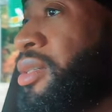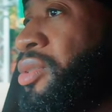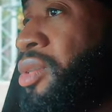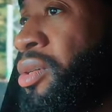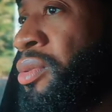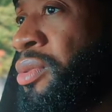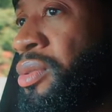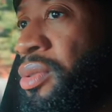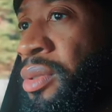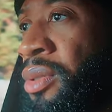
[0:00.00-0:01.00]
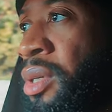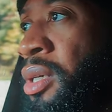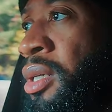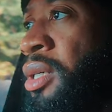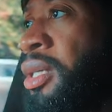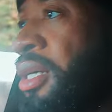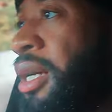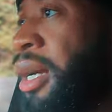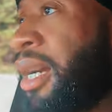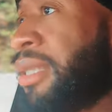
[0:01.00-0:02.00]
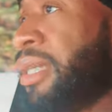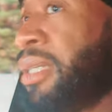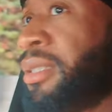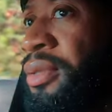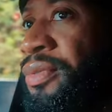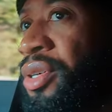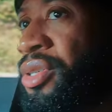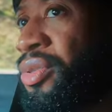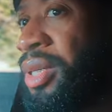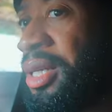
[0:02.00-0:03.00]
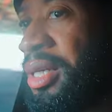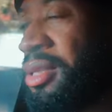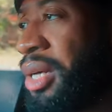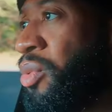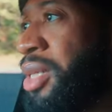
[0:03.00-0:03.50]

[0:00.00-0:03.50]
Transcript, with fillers: You know, I think the first three years I